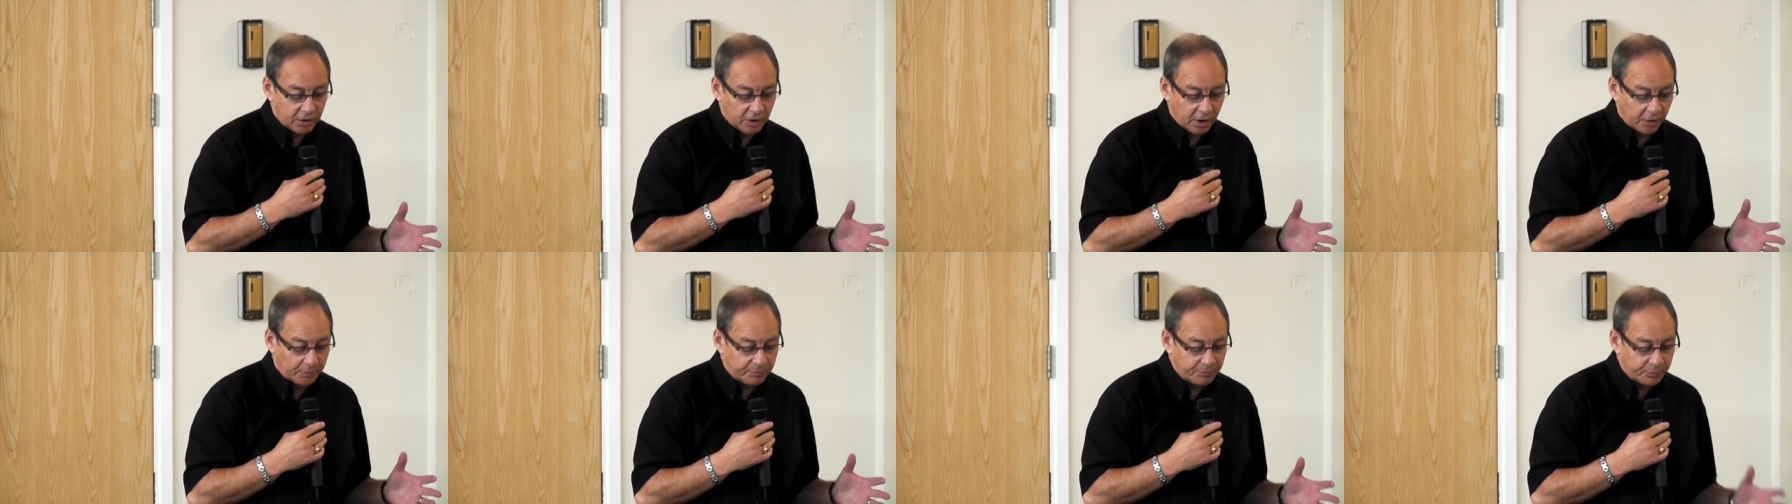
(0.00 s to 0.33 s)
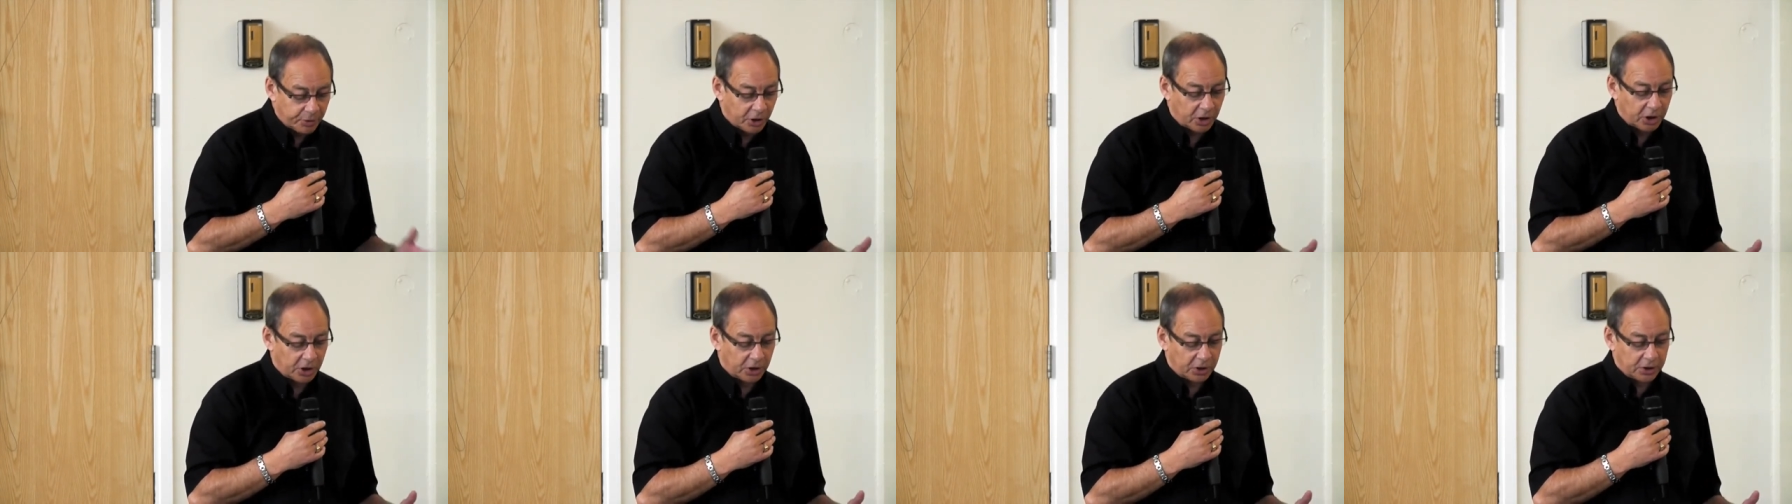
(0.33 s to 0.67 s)

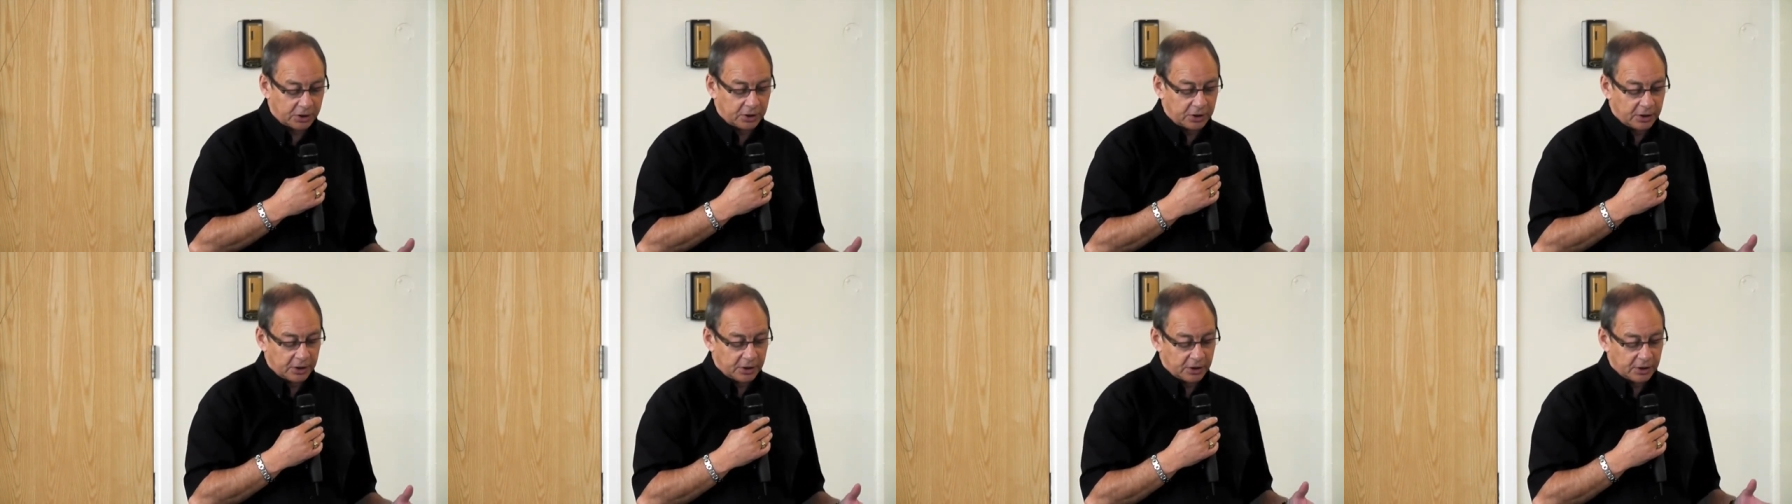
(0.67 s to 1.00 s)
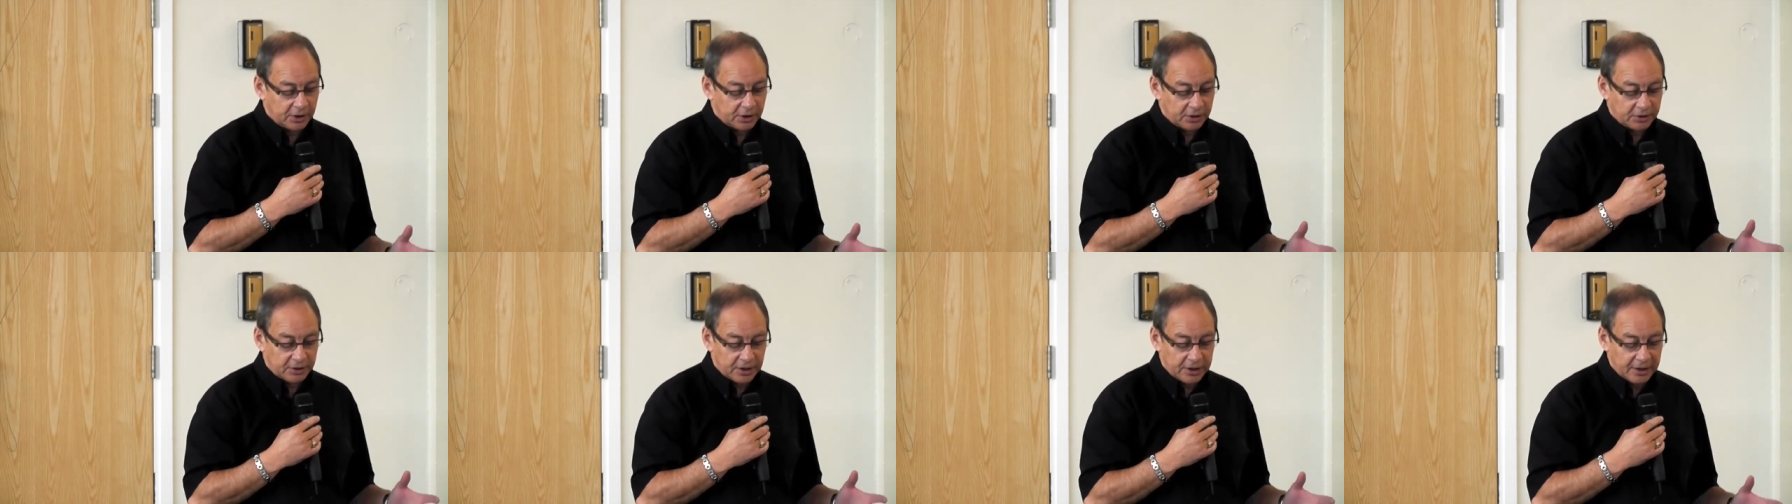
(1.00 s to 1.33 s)
upon
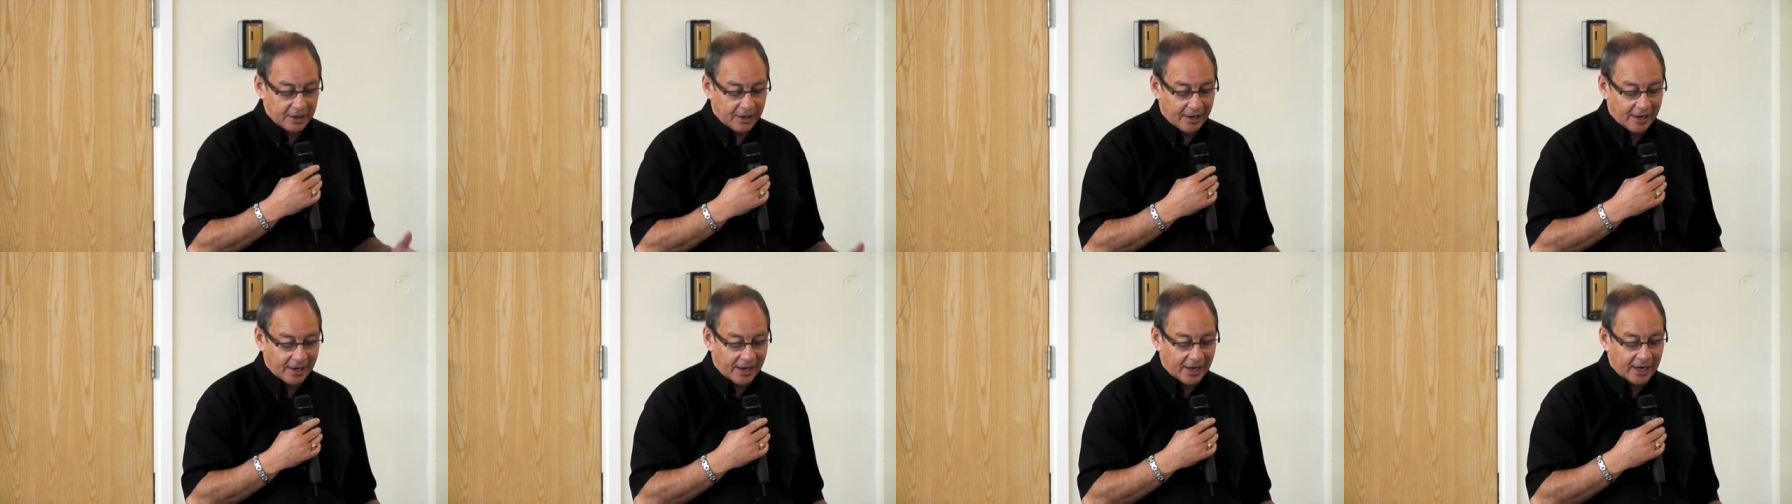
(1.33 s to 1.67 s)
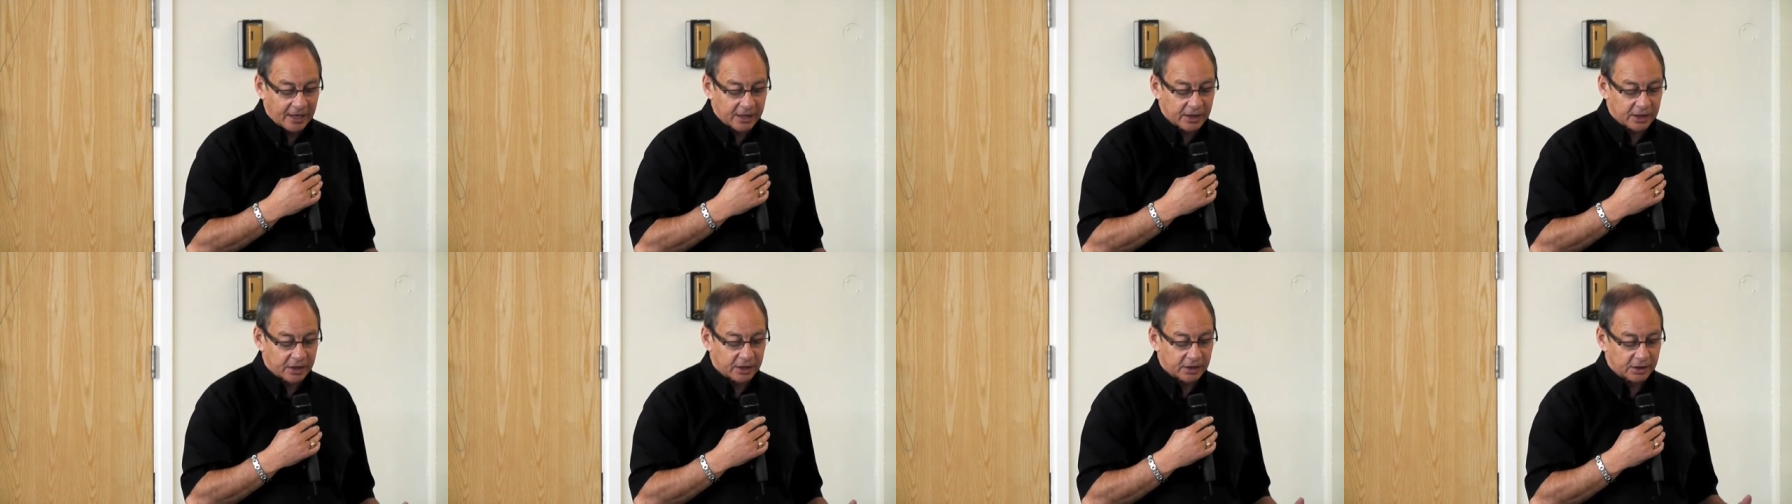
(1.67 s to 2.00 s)
the
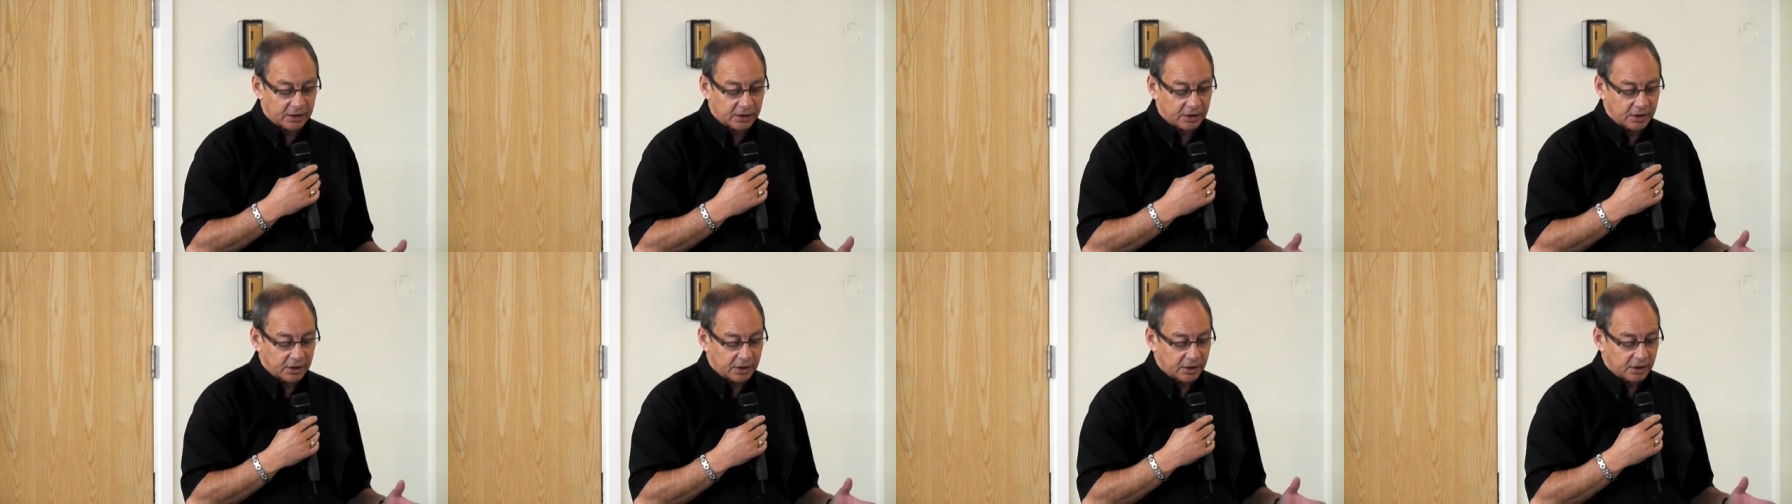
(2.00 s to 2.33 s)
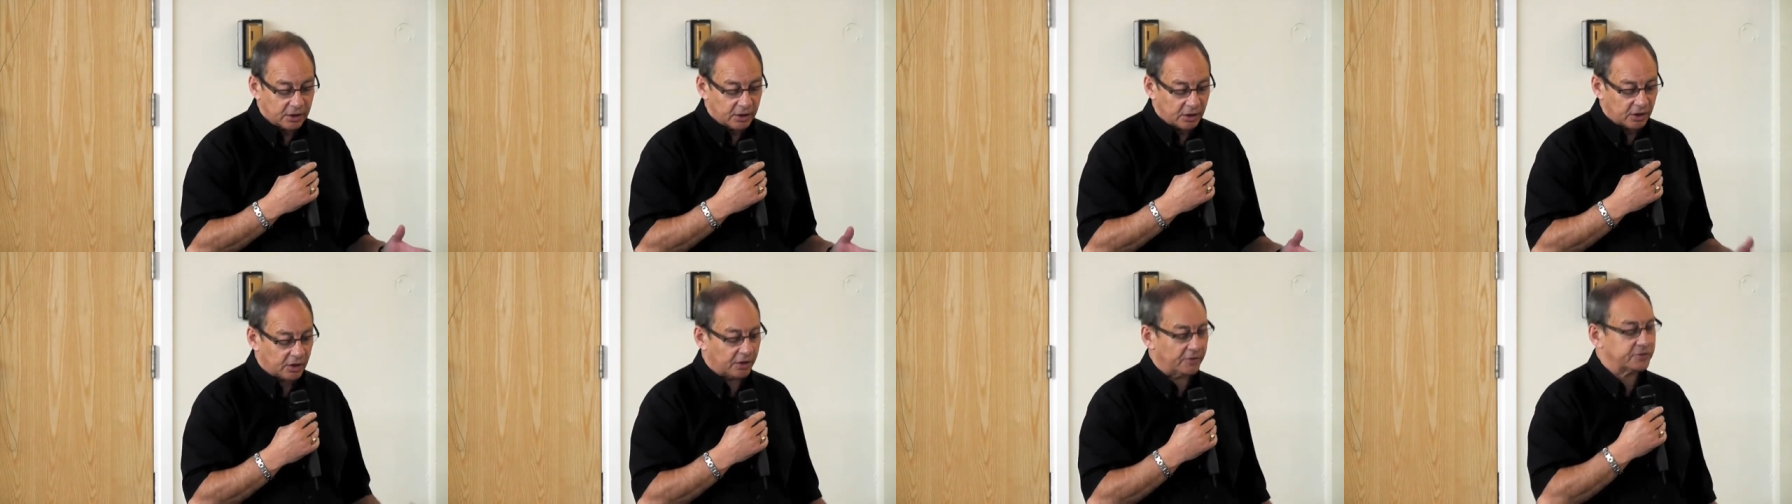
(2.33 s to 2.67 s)
ark
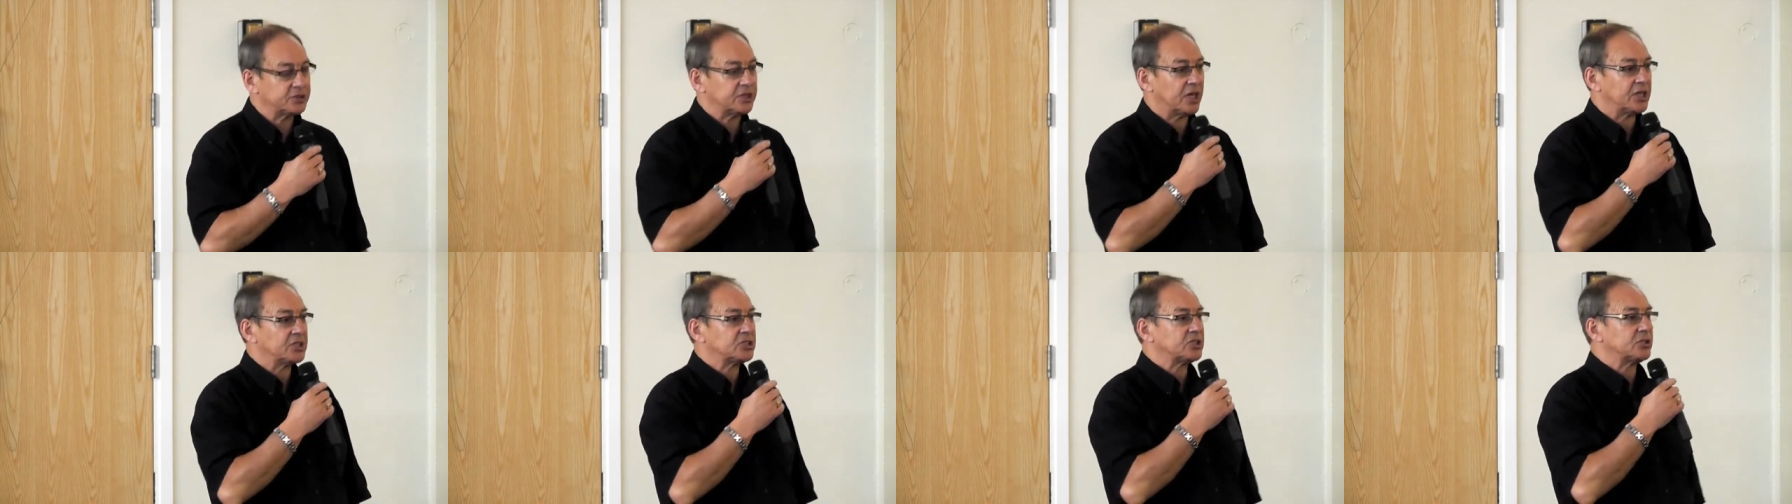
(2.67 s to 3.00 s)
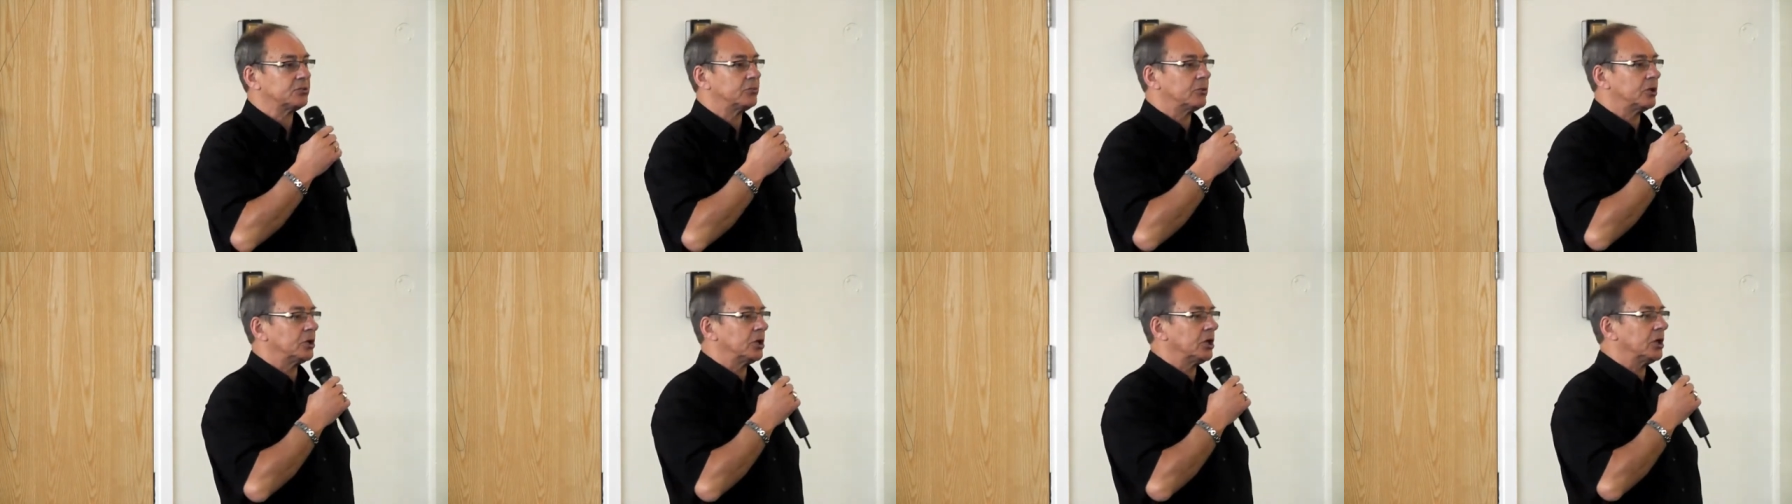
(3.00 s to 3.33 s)
of
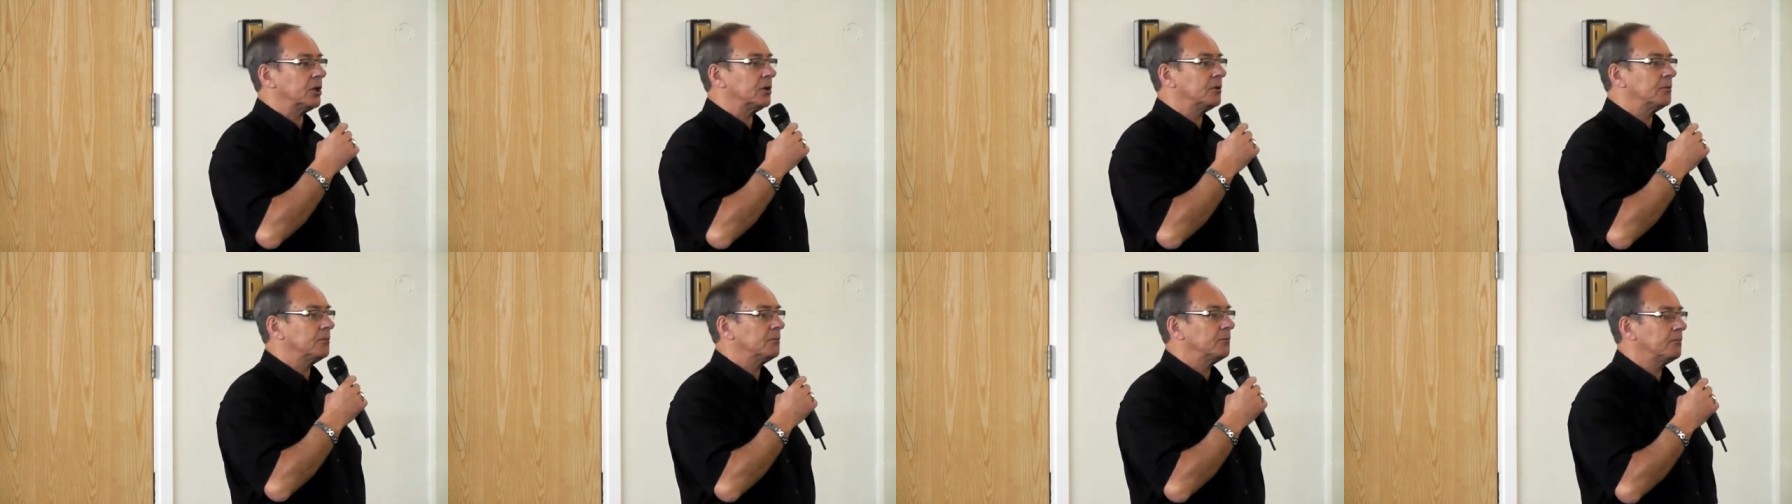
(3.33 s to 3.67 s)
testimony.